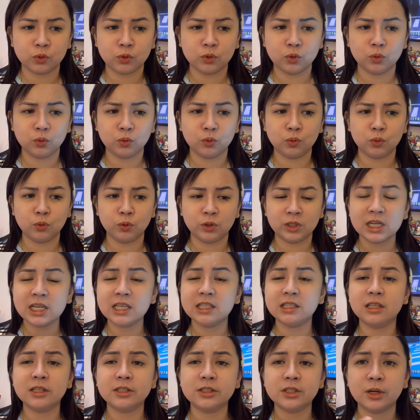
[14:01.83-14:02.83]
to
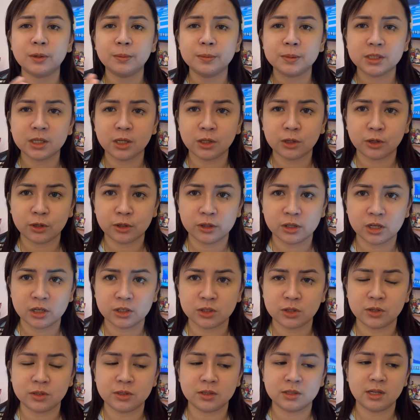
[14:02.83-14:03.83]
read the terms and
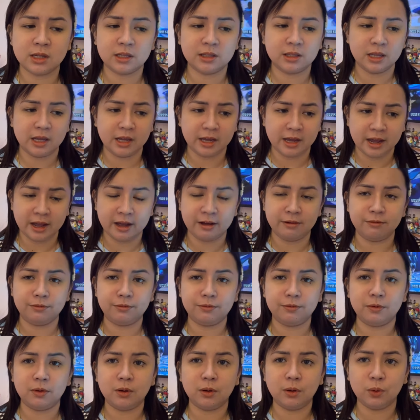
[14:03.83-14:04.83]
conditions that they have.
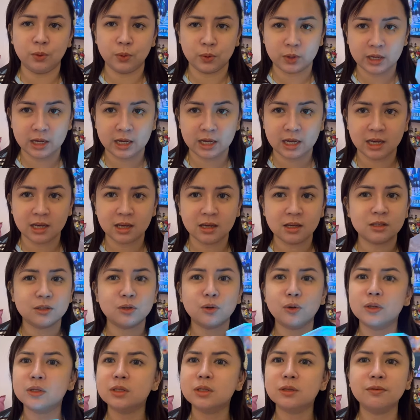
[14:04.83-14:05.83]
Okay?
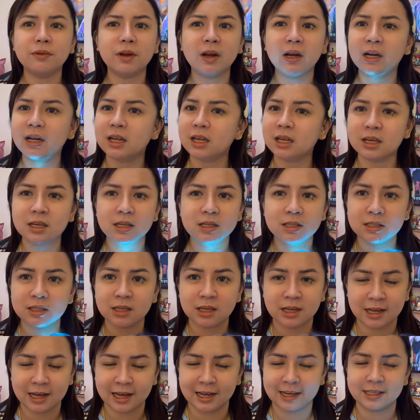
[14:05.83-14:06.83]
So it's very
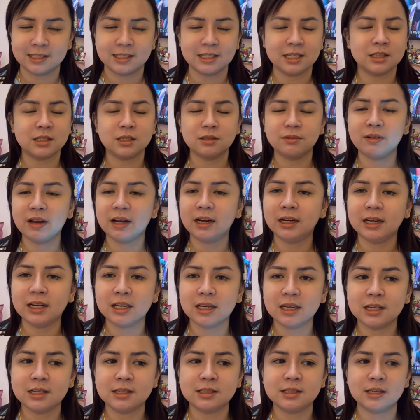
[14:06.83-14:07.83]
easy, guys. It's very
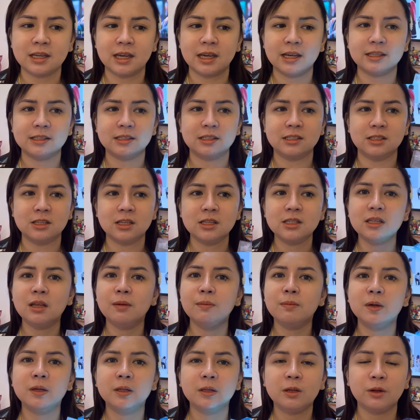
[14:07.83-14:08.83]
easy. It's just a
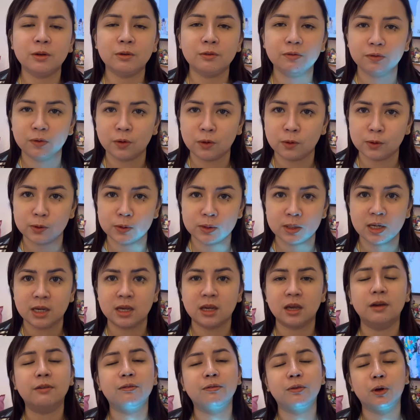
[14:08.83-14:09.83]
bit
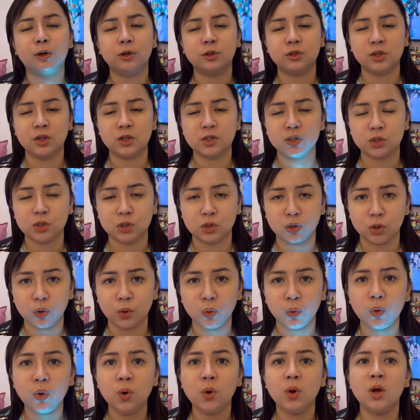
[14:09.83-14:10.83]
confusing if you're just
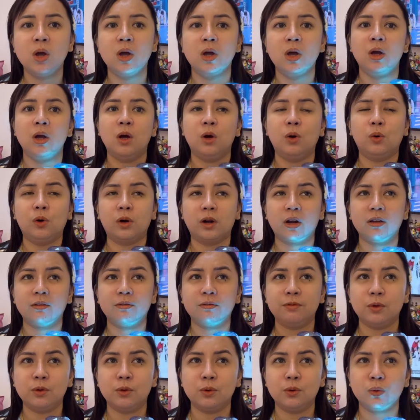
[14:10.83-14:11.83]
new or
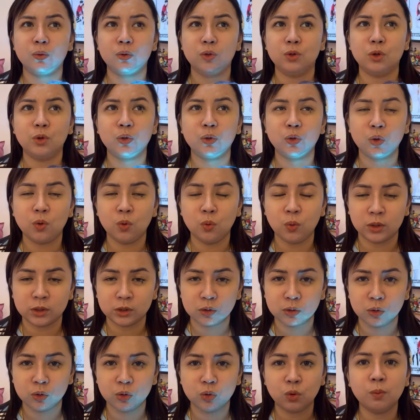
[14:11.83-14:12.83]
if you don't know
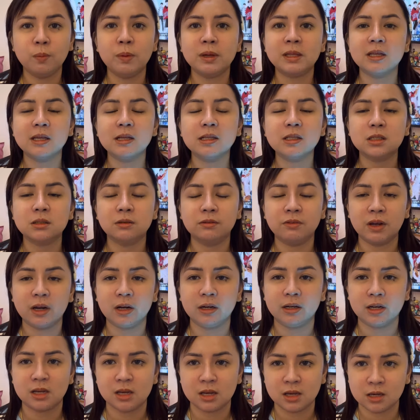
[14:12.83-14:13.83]
what to do, but it's
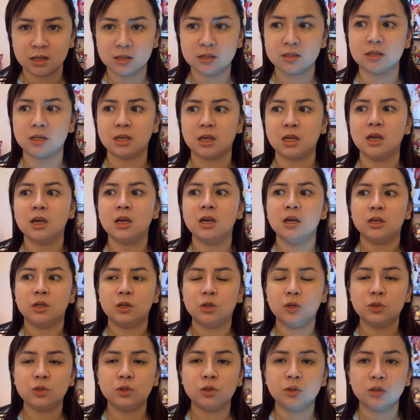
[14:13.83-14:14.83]
very easy.
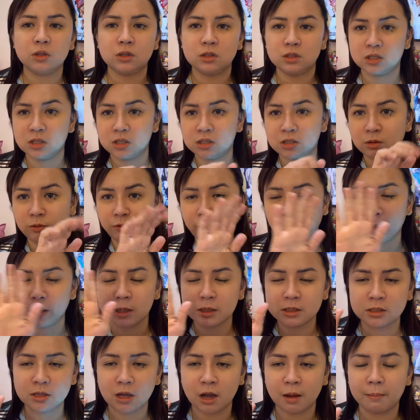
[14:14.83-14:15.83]
You just, for
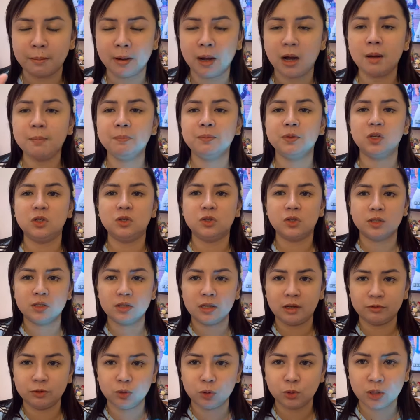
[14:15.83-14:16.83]
a sum up, you just
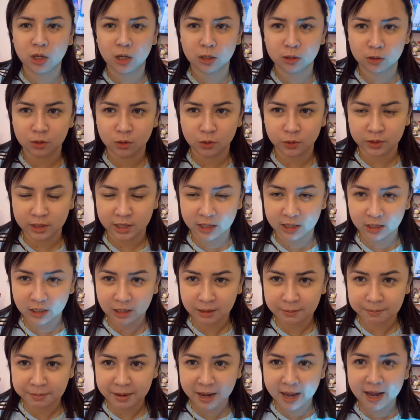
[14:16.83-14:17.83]
have to download
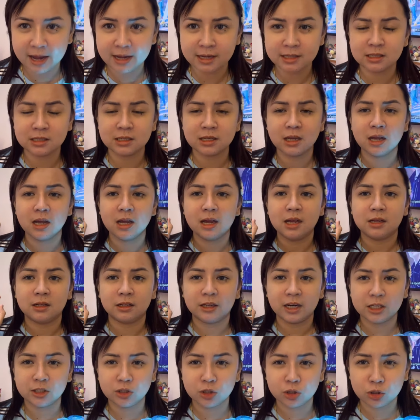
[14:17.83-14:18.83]
Anypass,
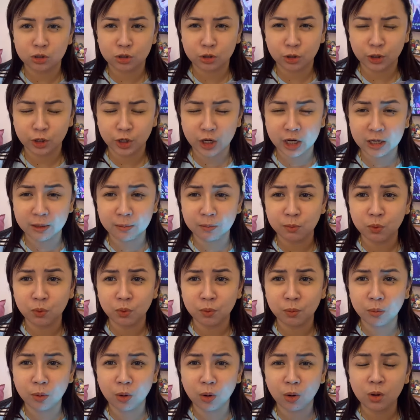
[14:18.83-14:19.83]
register in
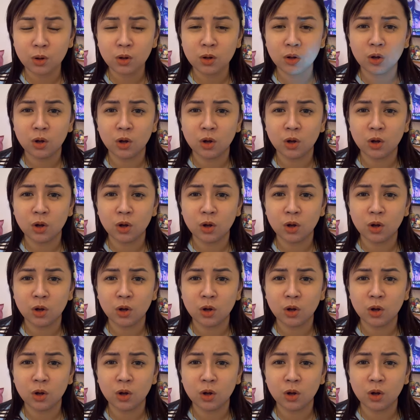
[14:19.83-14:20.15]
Momo